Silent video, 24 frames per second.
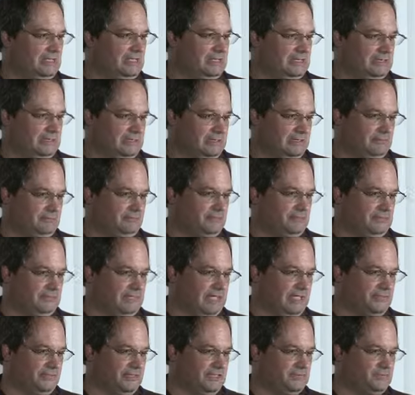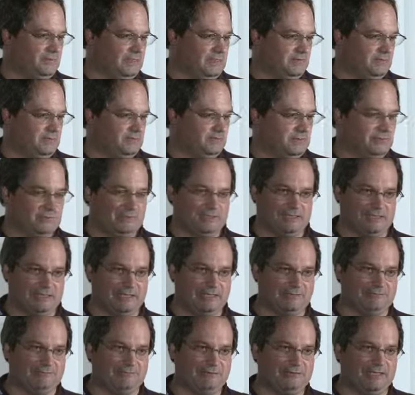And these people, do you think
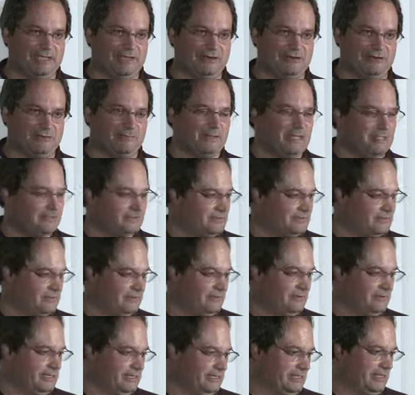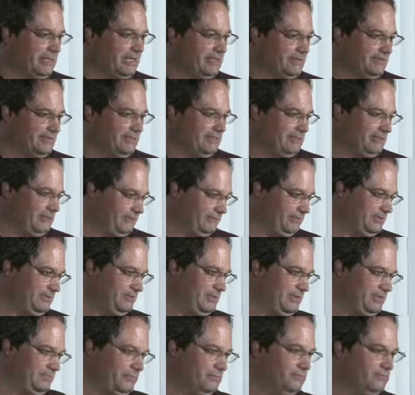they care about security? I think the only
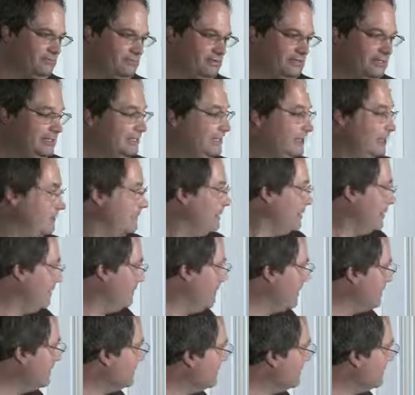people who really don't care about